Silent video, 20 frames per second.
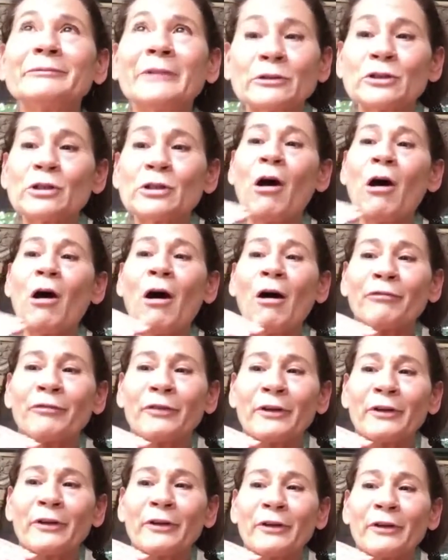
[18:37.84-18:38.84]
there's
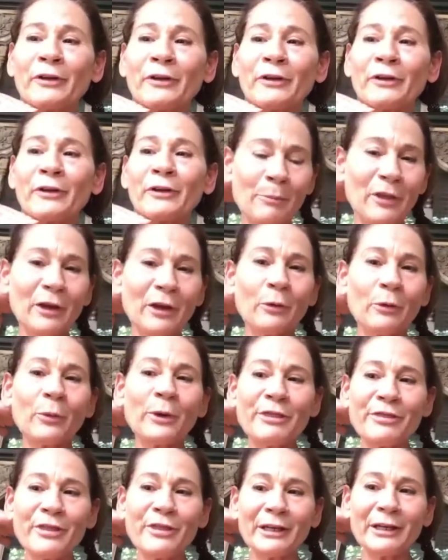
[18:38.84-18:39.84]
often
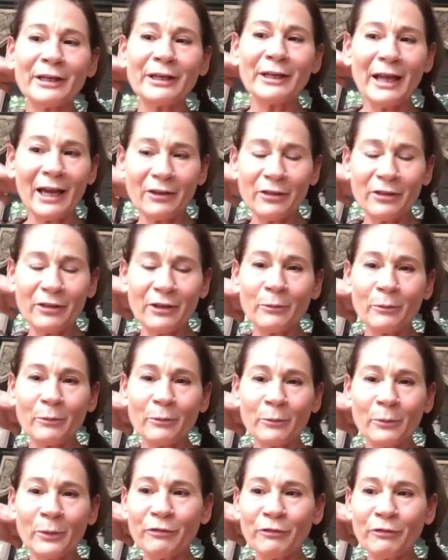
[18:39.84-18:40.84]
something with the neck that
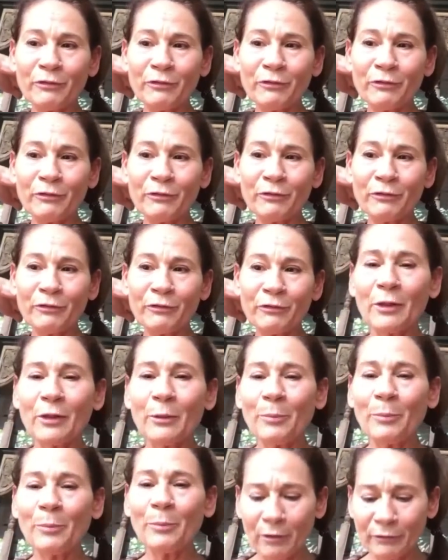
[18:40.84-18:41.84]
refers down to
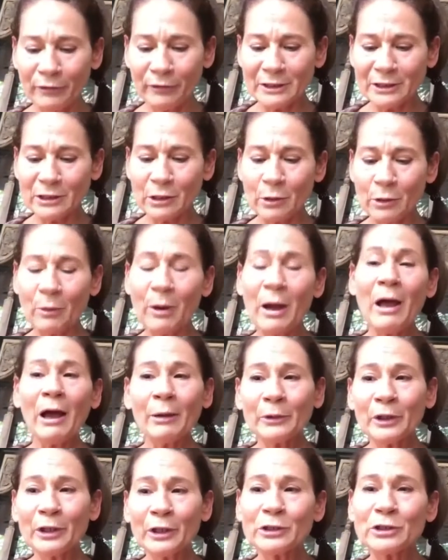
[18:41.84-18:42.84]
the pelvis. So
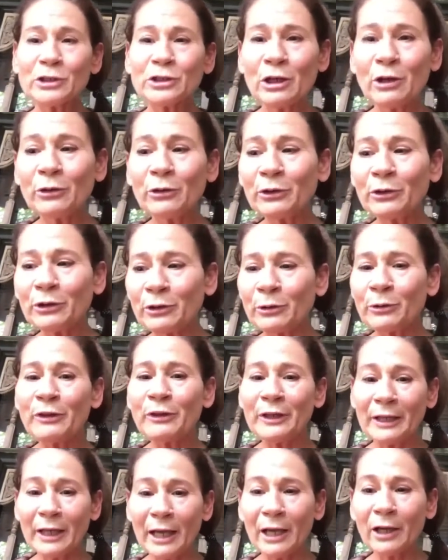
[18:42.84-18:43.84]
I'm going to show
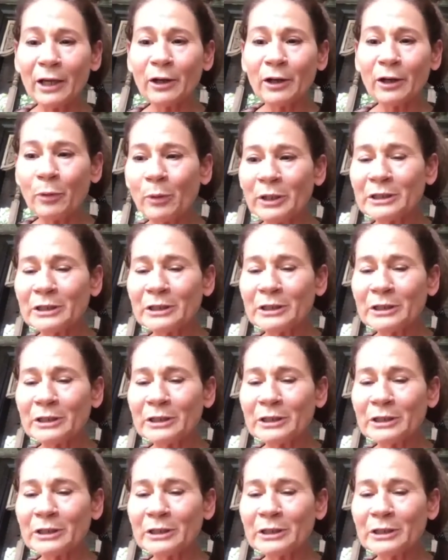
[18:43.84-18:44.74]
you the neck points